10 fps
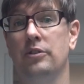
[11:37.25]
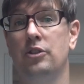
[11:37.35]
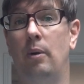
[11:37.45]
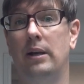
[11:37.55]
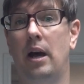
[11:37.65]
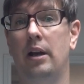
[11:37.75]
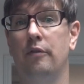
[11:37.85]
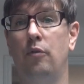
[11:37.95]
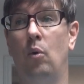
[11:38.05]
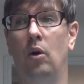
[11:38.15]
So I got it
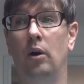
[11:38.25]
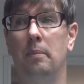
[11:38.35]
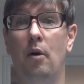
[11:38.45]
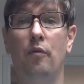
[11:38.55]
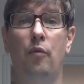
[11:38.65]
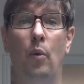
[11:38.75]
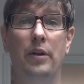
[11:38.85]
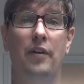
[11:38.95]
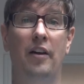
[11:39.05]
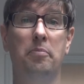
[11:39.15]
for about
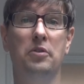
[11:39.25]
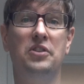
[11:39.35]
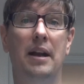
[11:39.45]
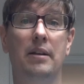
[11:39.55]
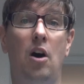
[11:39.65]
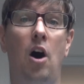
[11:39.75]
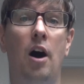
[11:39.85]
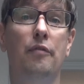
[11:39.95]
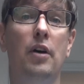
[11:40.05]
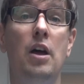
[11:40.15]
45%
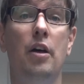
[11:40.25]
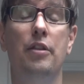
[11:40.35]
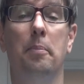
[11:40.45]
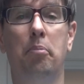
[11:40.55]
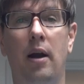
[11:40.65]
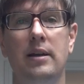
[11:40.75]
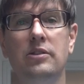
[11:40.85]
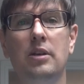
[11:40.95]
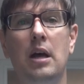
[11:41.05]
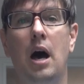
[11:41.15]
off the
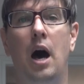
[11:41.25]
price.